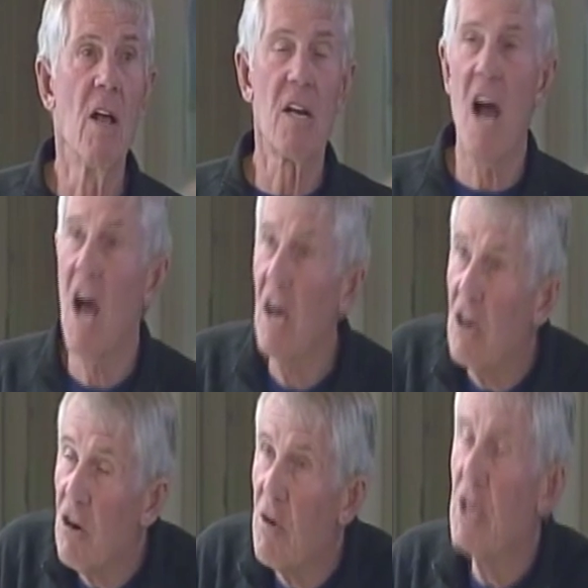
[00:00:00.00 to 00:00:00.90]

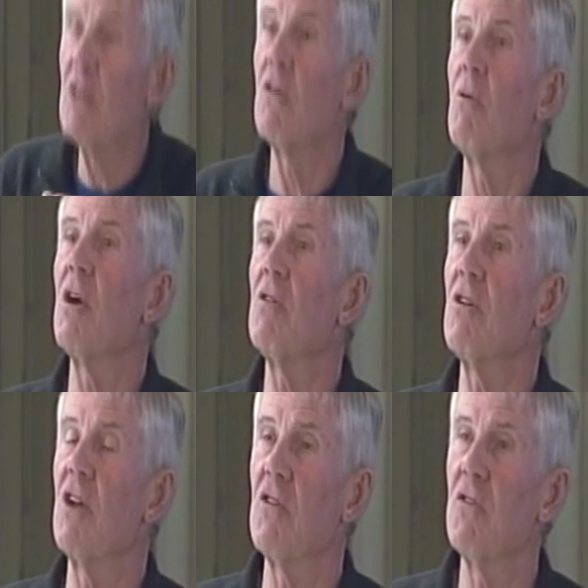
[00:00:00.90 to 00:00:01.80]
Conquering the
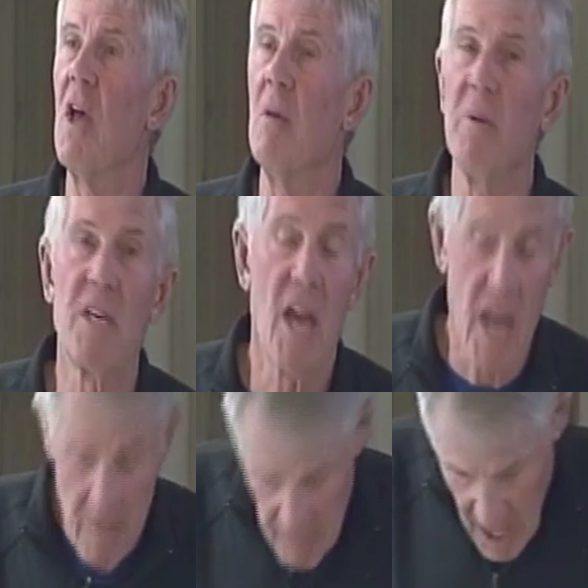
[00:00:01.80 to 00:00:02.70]
wilderness
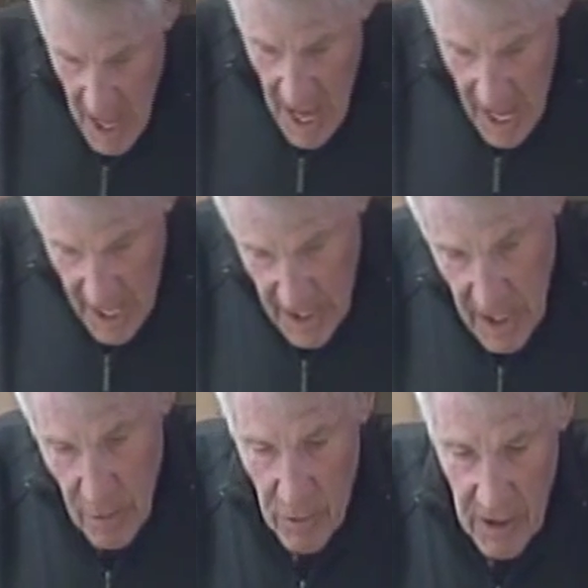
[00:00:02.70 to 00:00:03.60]
became a
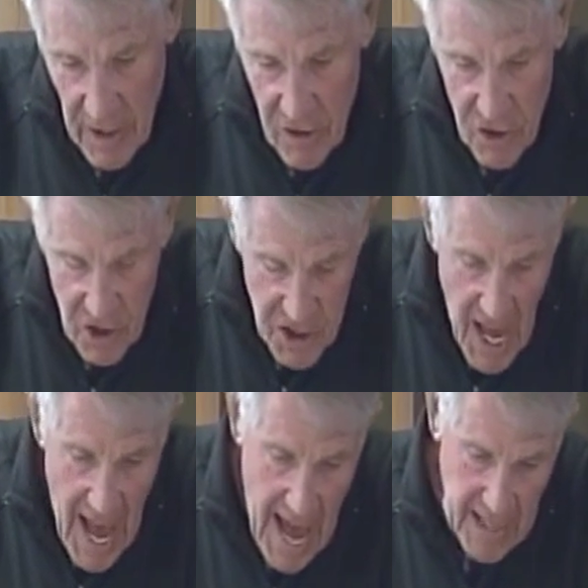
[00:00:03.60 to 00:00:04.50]
religious
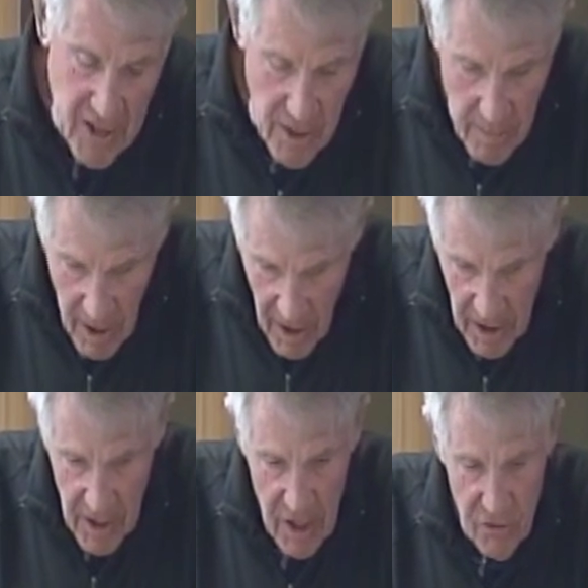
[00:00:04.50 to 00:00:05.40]
act in
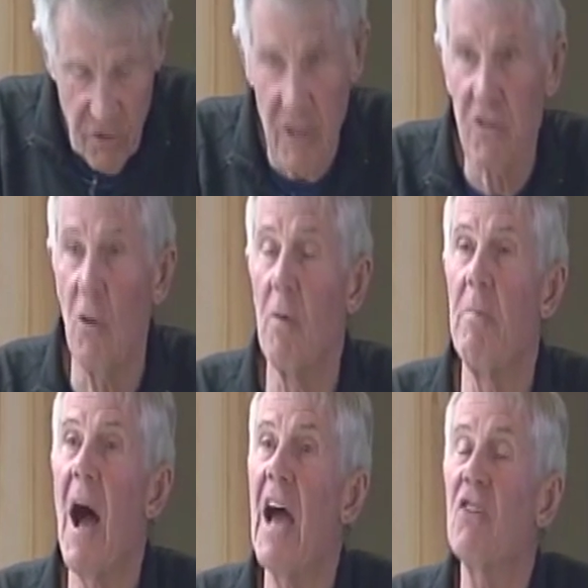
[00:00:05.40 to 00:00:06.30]
American history, so the
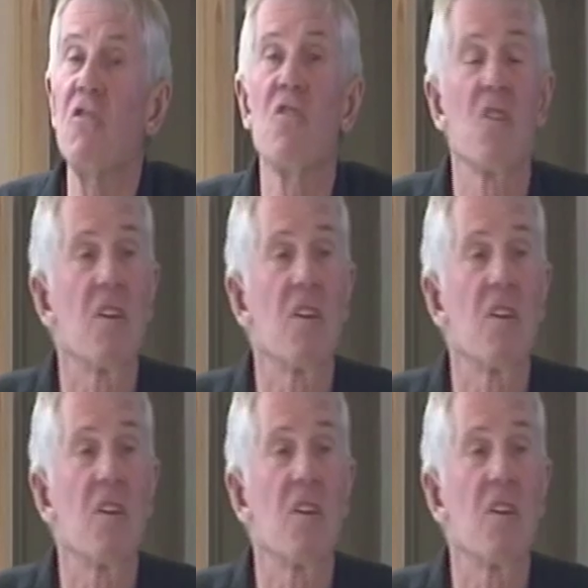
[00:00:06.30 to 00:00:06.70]
biases